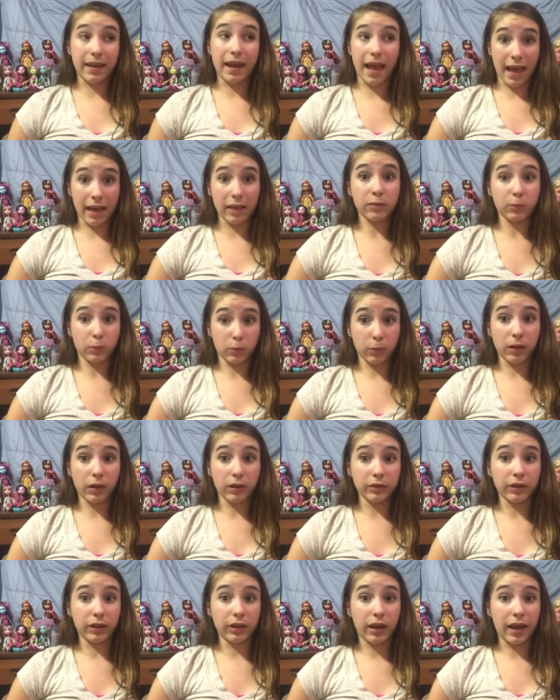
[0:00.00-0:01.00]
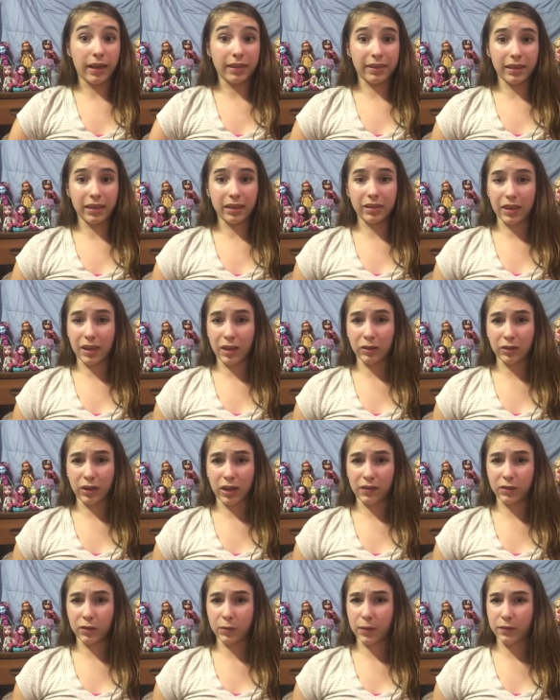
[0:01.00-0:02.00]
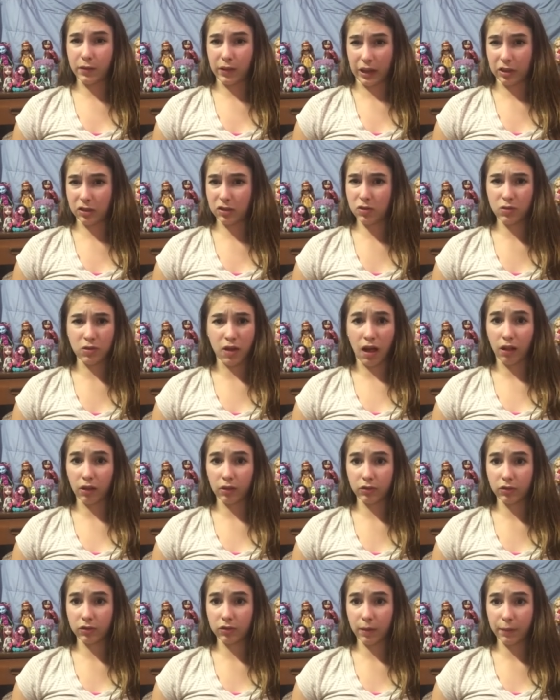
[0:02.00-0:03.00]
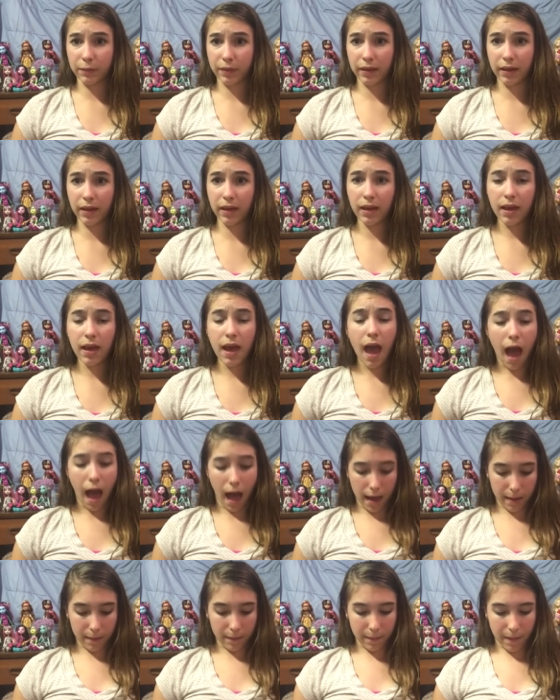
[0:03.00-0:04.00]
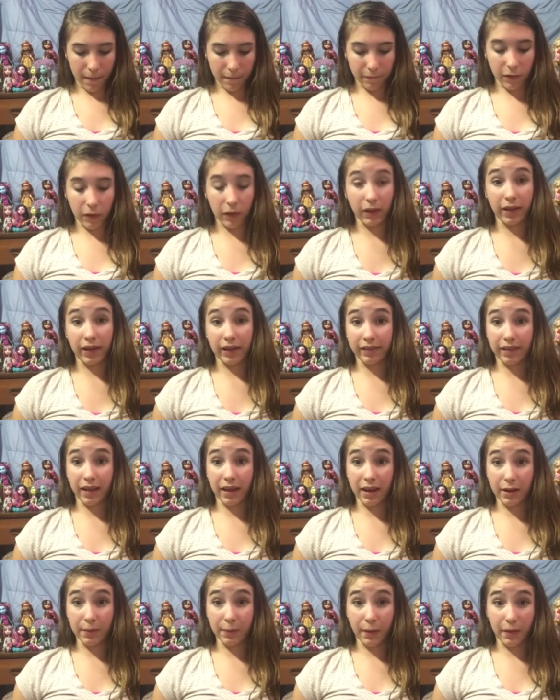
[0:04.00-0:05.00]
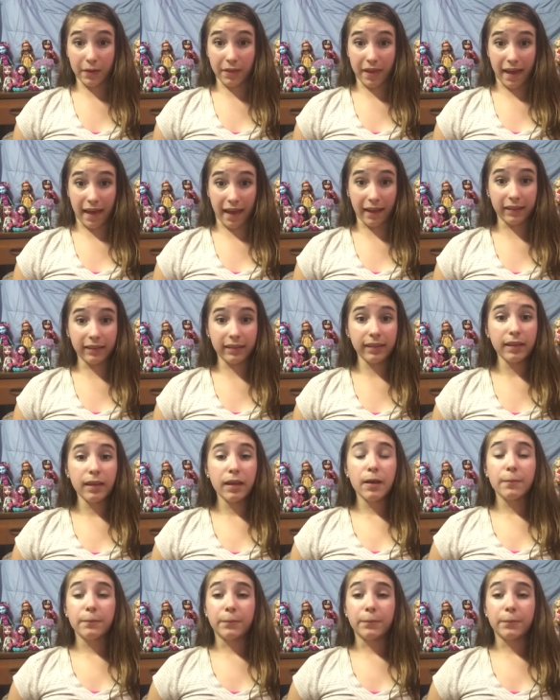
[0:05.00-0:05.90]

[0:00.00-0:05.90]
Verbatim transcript: an Esmeralda. I think they only gave it to me for like two dollars or something. I am very excited about that.